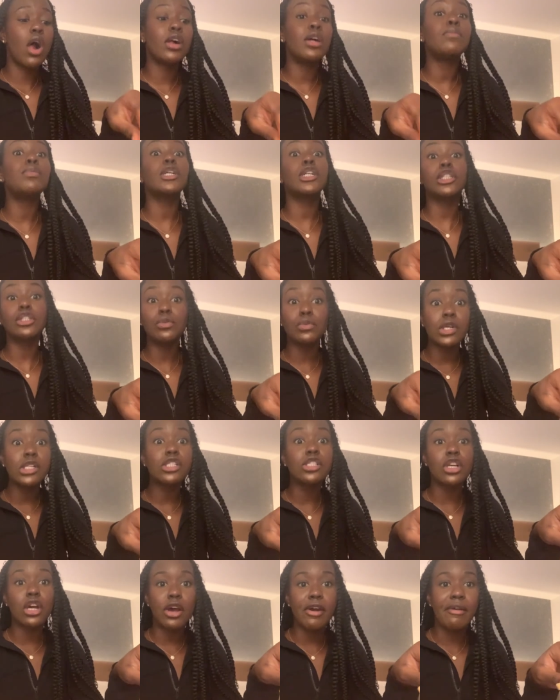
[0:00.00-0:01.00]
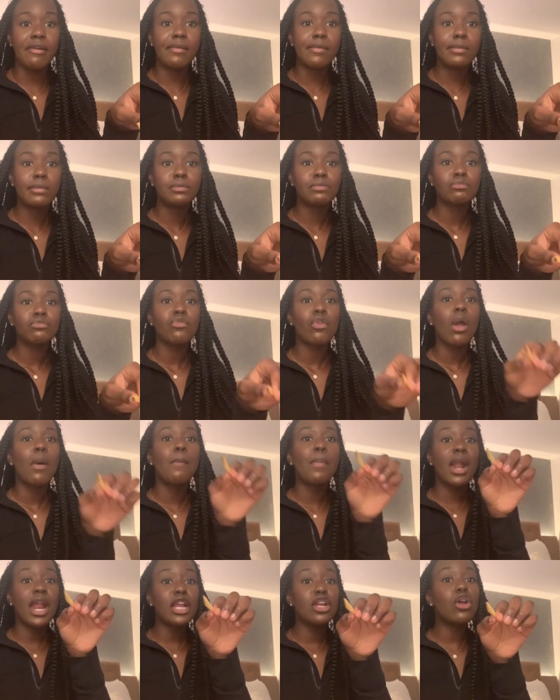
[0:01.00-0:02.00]
a burger was good,
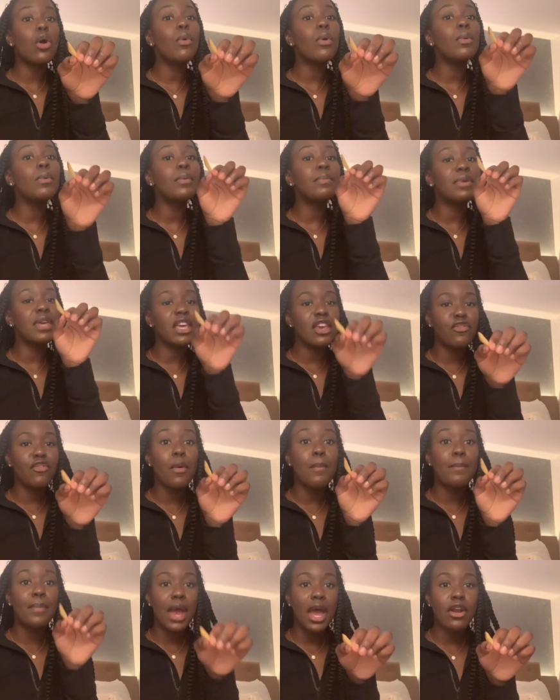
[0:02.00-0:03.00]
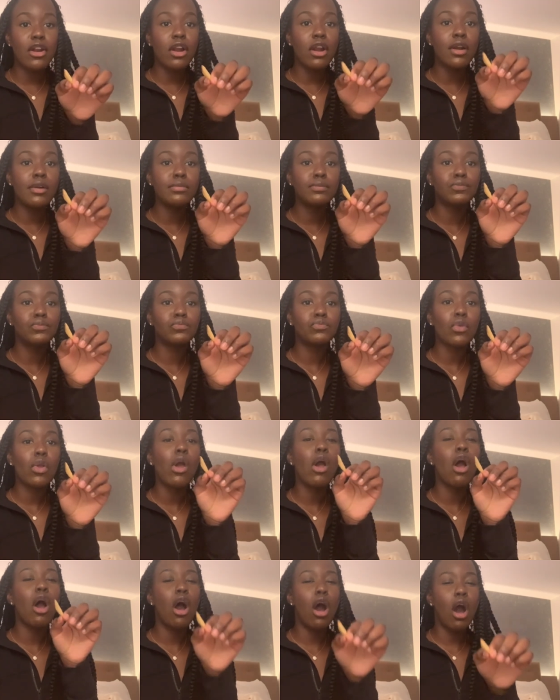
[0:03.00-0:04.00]
but I know it would be even better
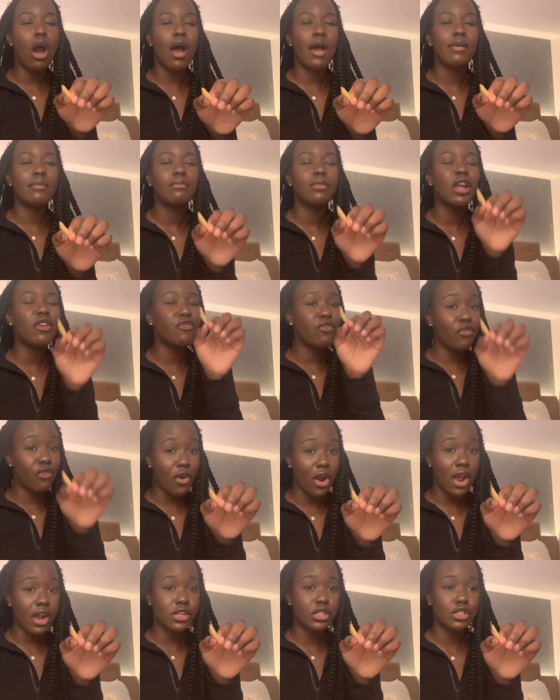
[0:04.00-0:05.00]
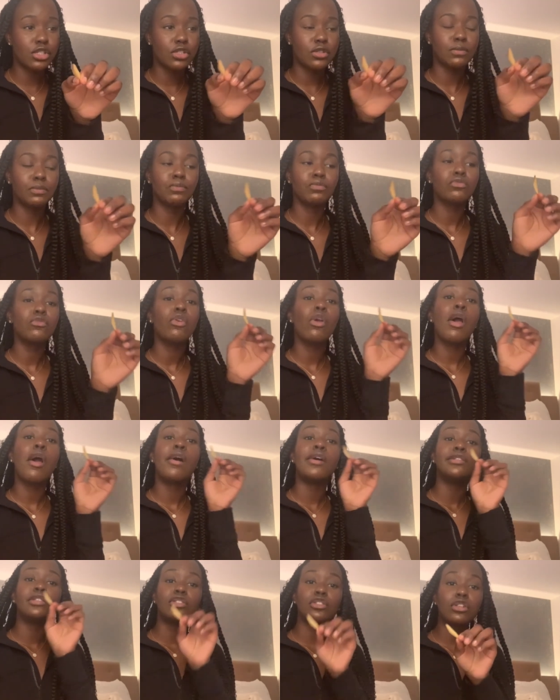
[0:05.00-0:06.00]
hot and fresh.
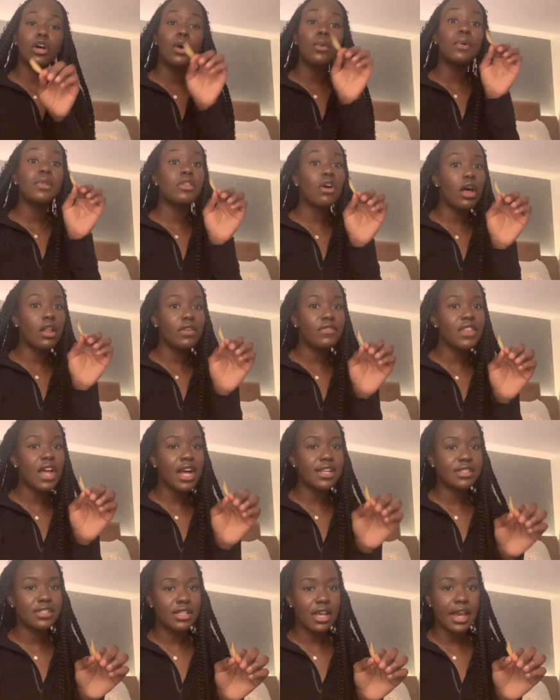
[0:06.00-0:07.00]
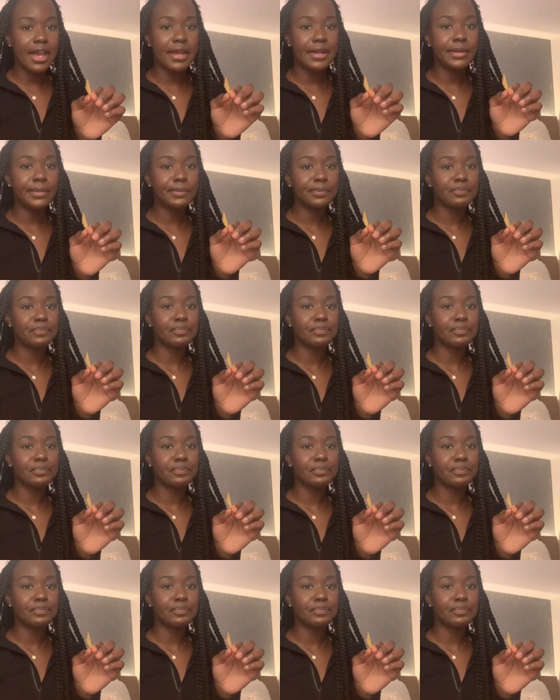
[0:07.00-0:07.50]
So with all of that said,